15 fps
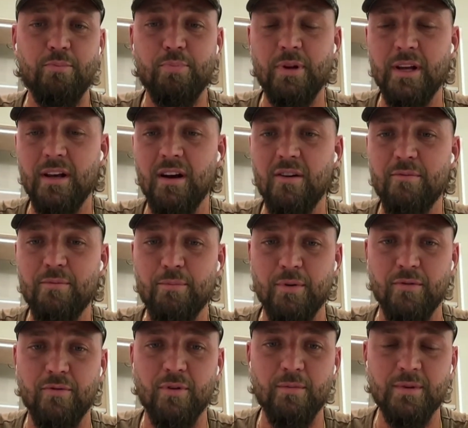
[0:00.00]
playoff
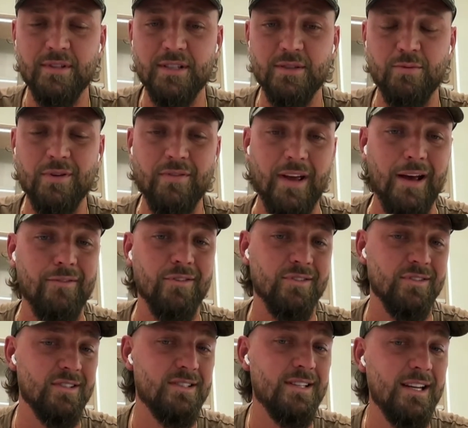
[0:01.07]
performances we've ever
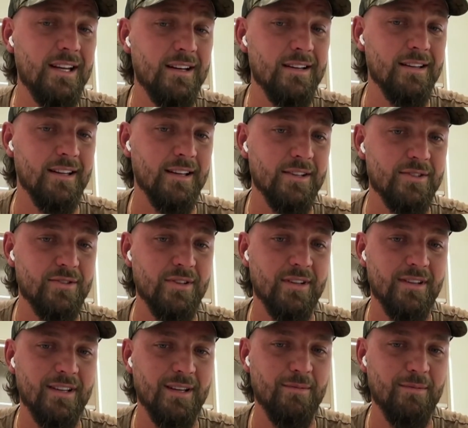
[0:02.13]
seen in the history of